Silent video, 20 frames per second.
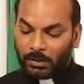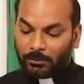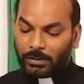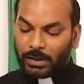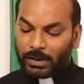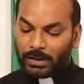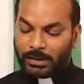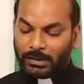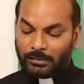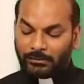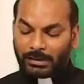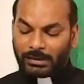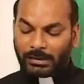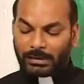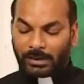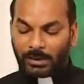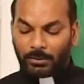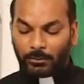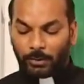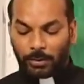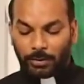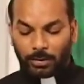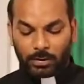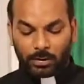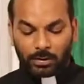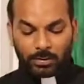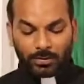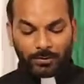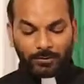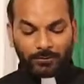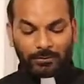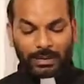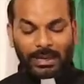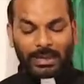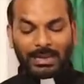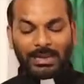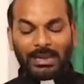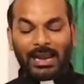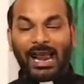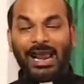We are living in a world
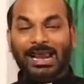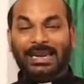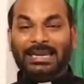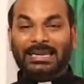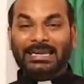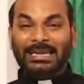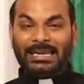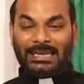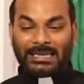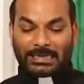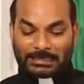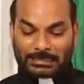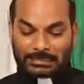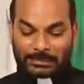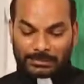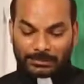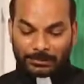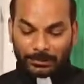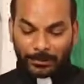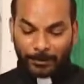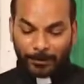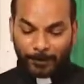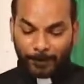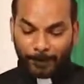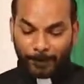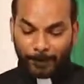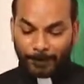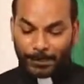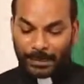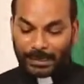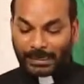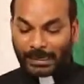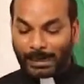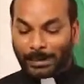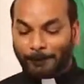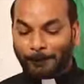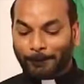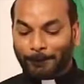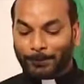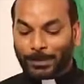where identities
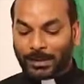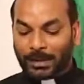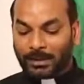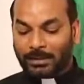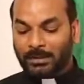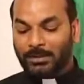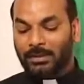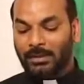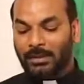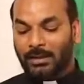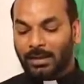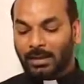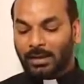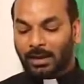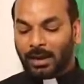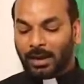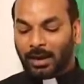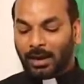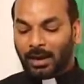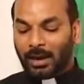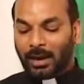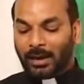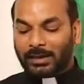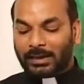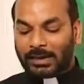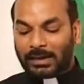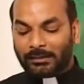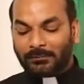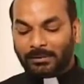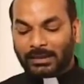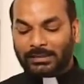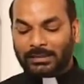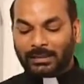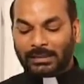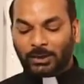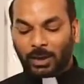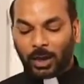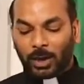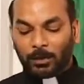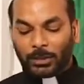became breath, and even
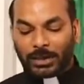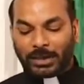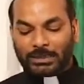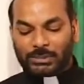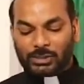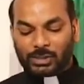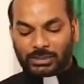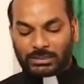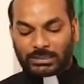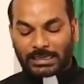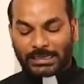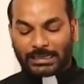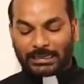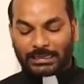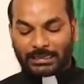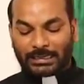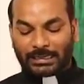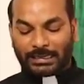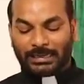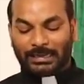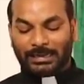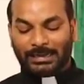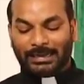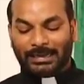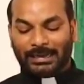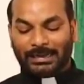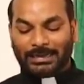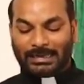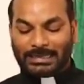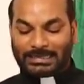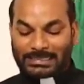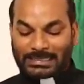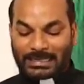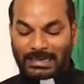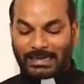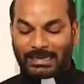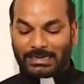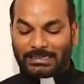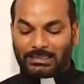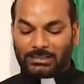the dominant society
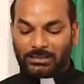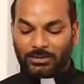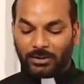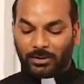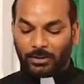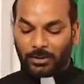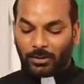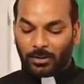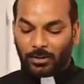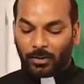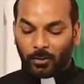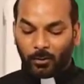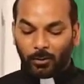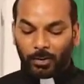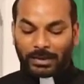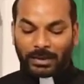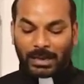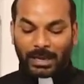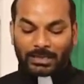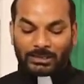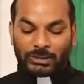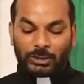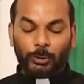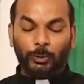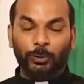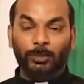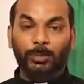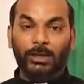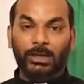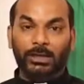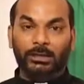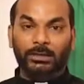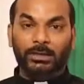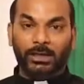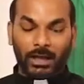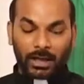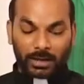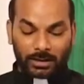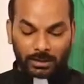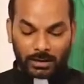decides one has to
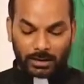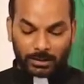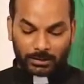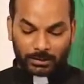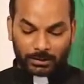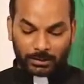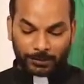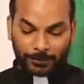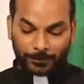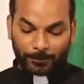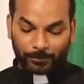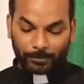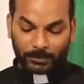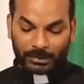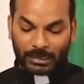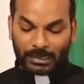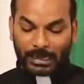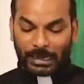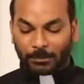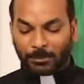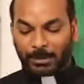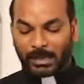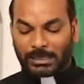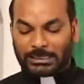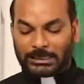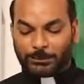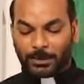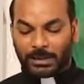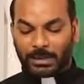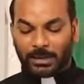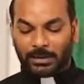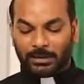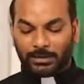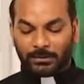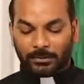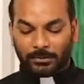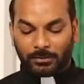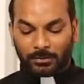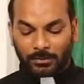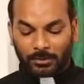breathe or not. Let me
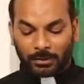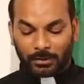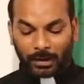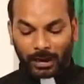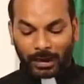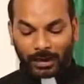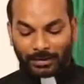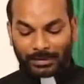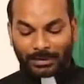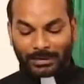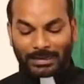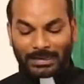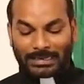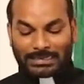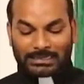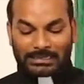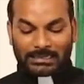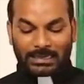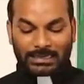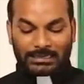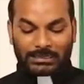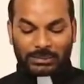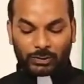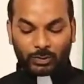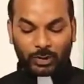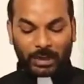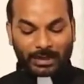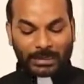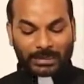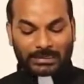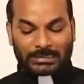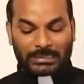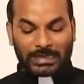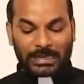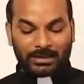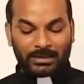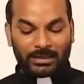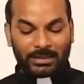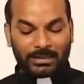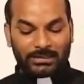explain another incident to
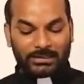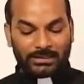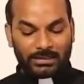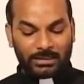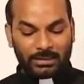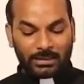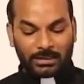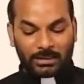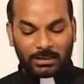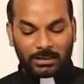understand this.